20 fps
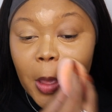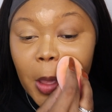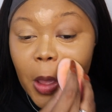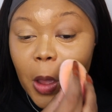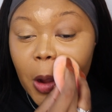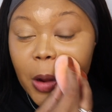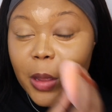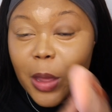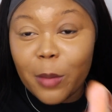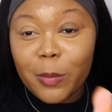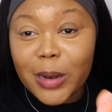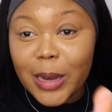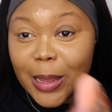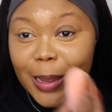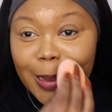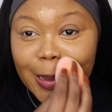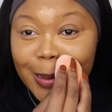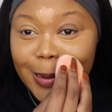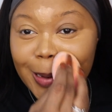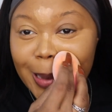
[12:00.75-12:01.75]
are y'all
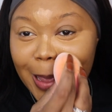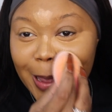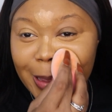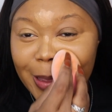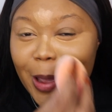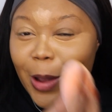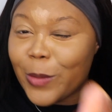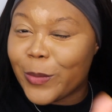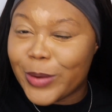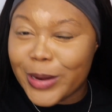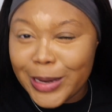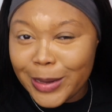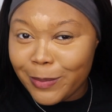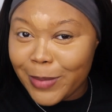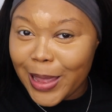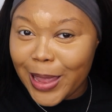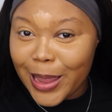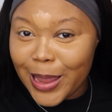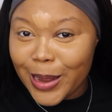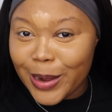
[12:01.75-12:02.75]
playing? Like y'all really
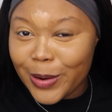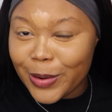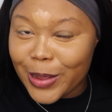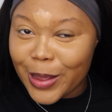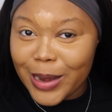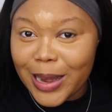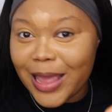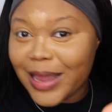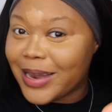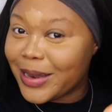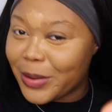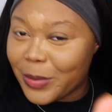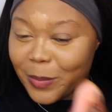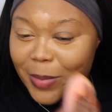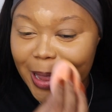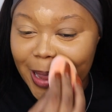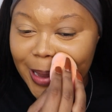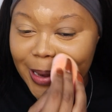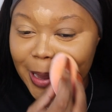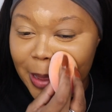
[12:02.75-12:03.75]
mad, or y'all like little
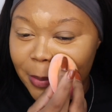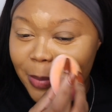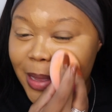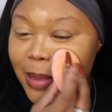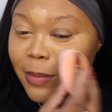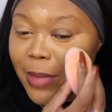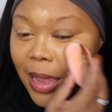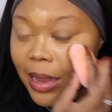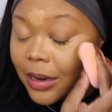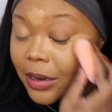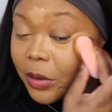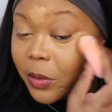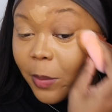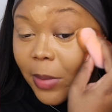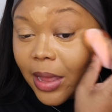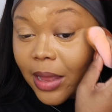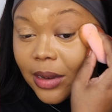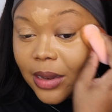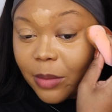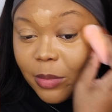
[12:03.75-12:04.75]
mad? Like big mad, little
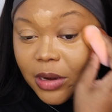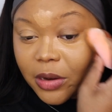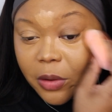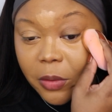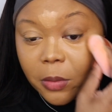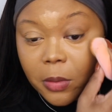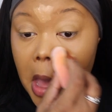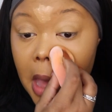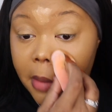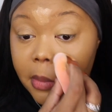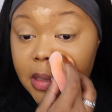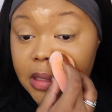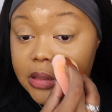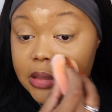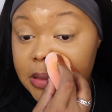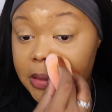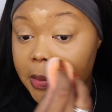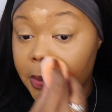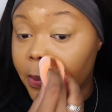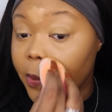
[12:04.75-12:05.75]
mad? Let me know. I
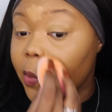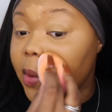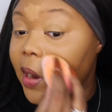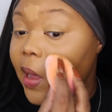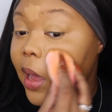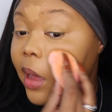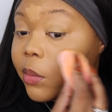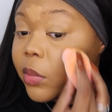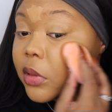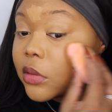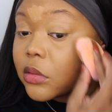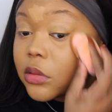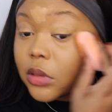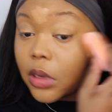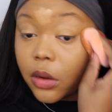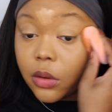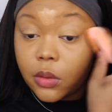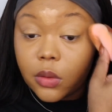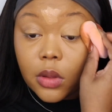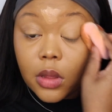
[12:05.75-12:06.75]
missed it when it happened,
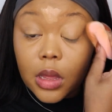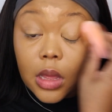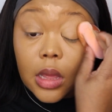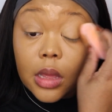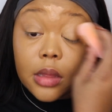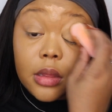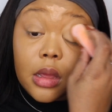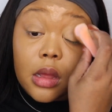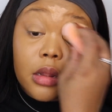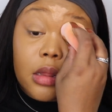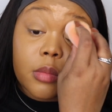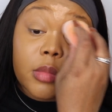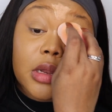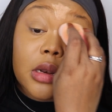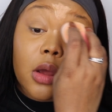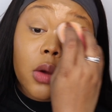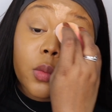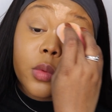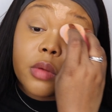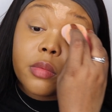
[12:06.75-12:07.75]
so y'all let me
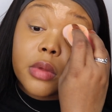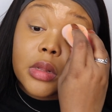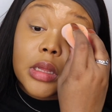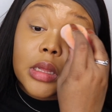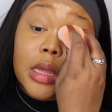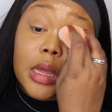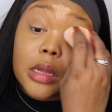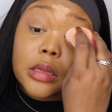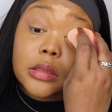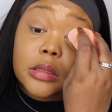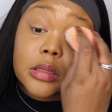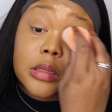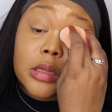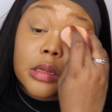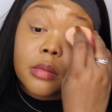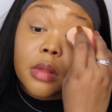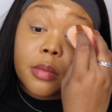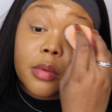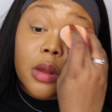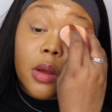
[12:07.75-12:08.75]
know. We really canceling
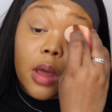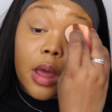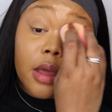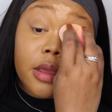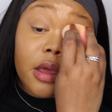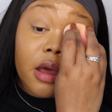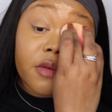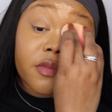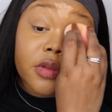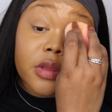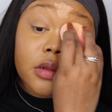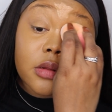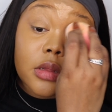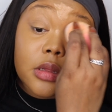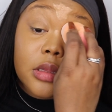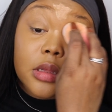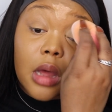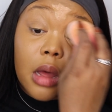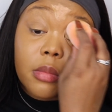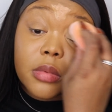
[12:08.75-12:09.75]
them? Let me know how y'all feel in
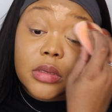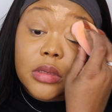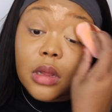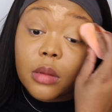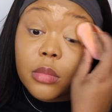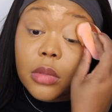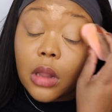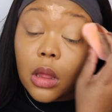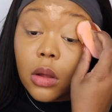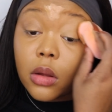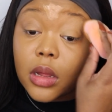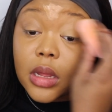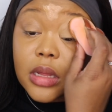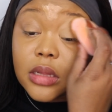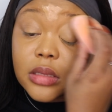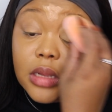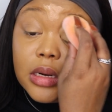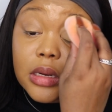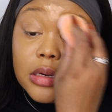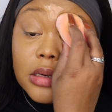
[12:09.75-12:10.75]
the comments down below,
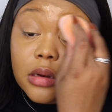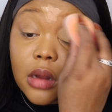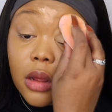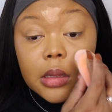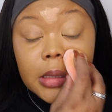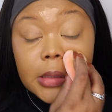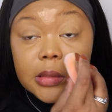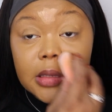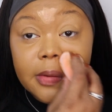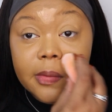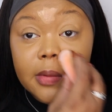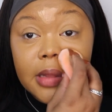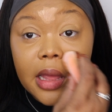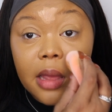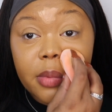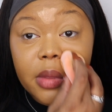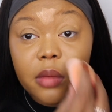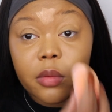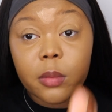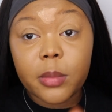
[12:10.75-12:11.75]
because I need to know. Because I feel
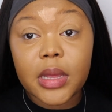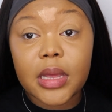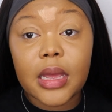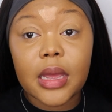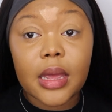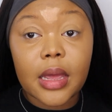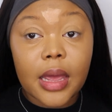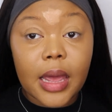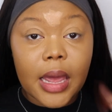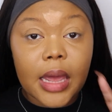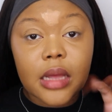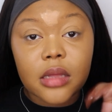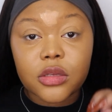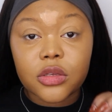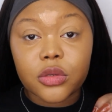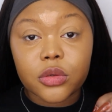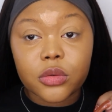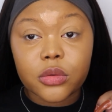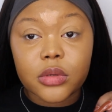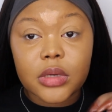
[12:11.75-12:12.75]
like people be getting
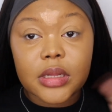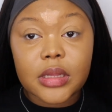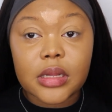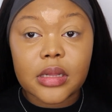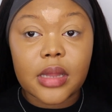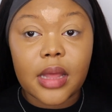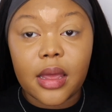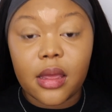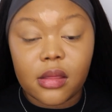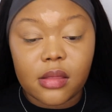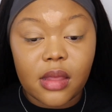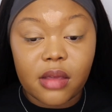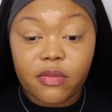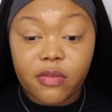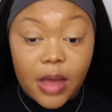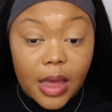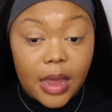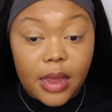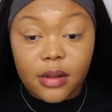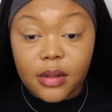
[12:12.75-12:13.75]
canceled and then they
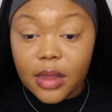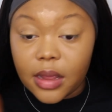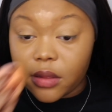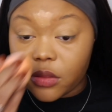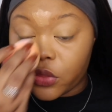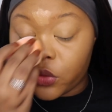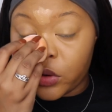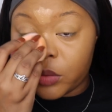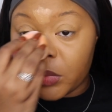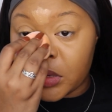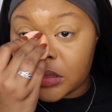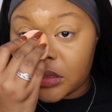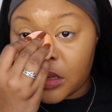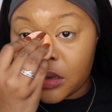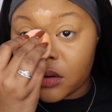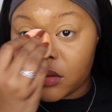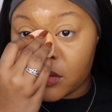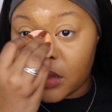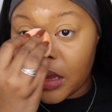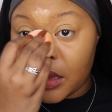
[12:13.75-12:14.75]
find like 3 months
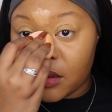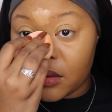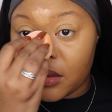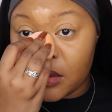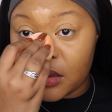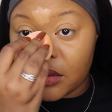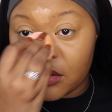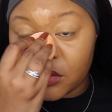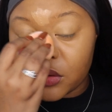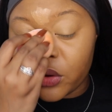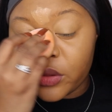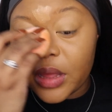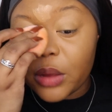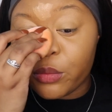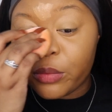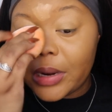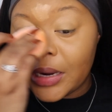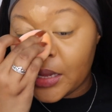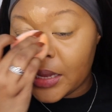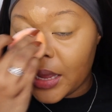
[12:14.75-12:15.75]
later. Like, so are they
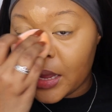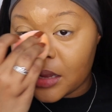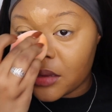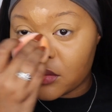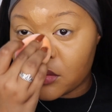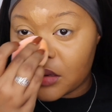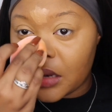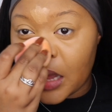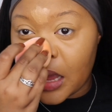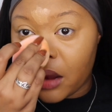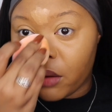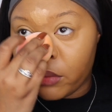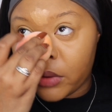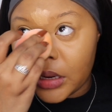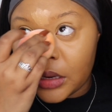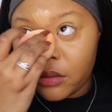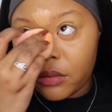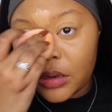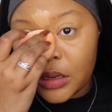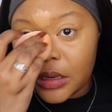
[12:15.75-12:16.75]
really canceled? Like
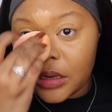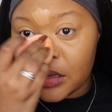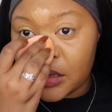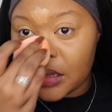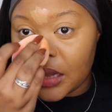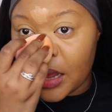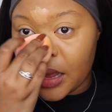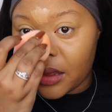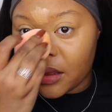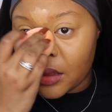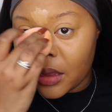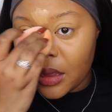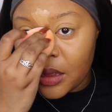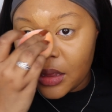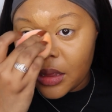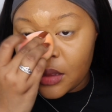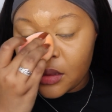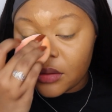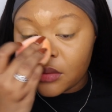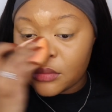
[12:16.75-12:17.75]
really like
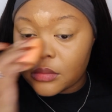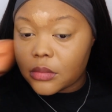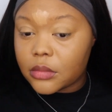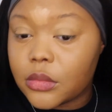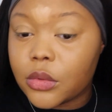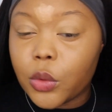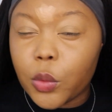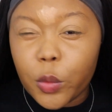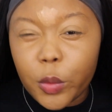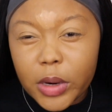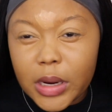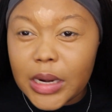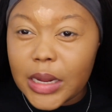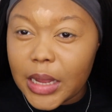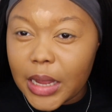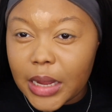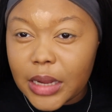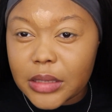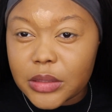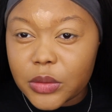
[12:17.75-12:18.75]
really
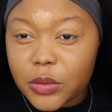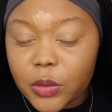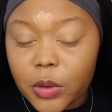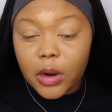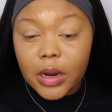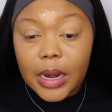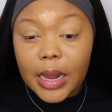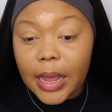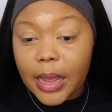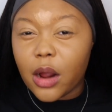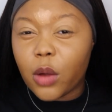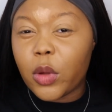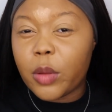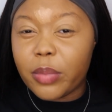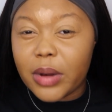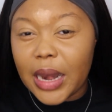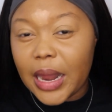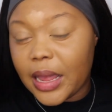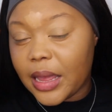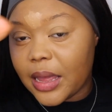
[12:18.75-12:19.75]
canceled, or like are we
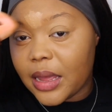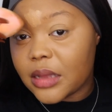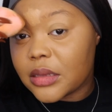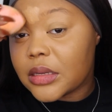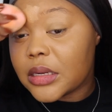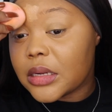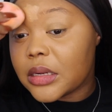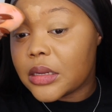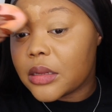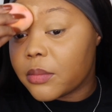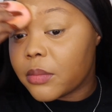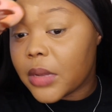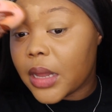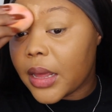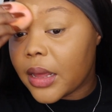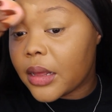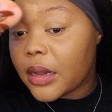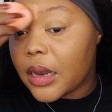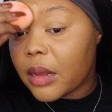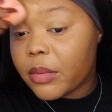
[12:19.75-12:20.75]
play canceling them?
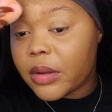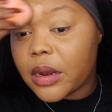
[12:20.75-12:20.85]
Like let me